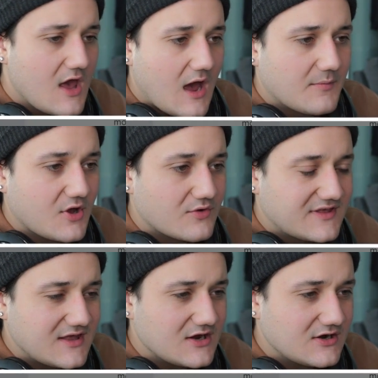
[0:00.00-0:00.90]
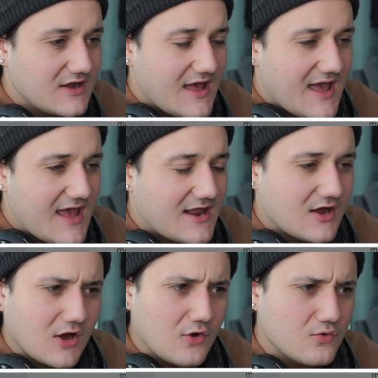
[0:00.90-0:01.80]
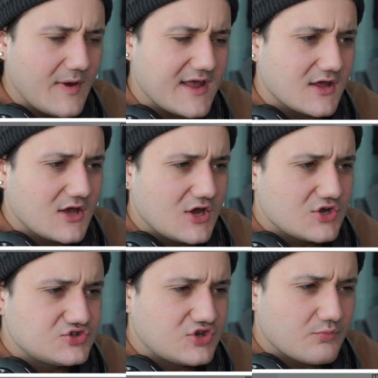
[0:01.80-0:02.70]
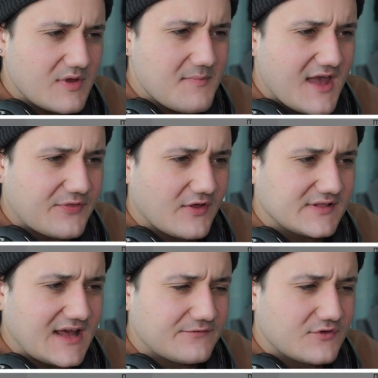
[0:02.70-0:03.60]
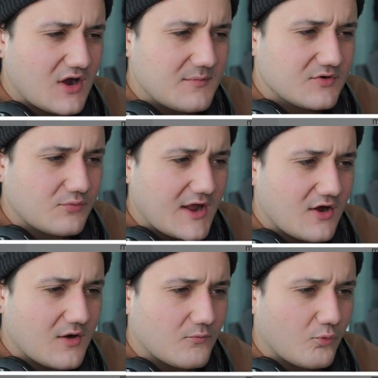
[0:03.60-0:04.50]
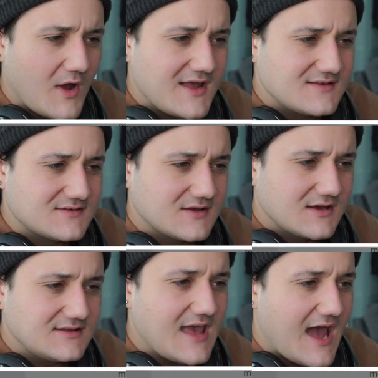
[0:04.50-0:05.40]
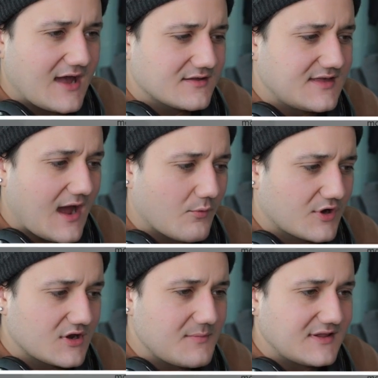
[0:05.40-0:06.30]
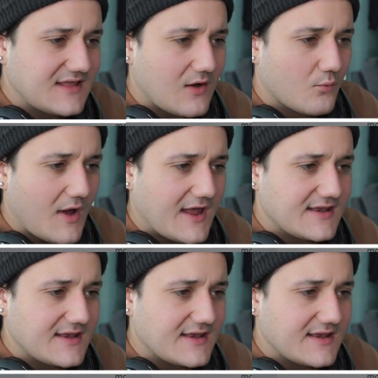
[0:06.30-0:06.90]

I'm gonna go here and, oh wait, should we make the left arm and right arm white? Yeah, we're gonna make that white.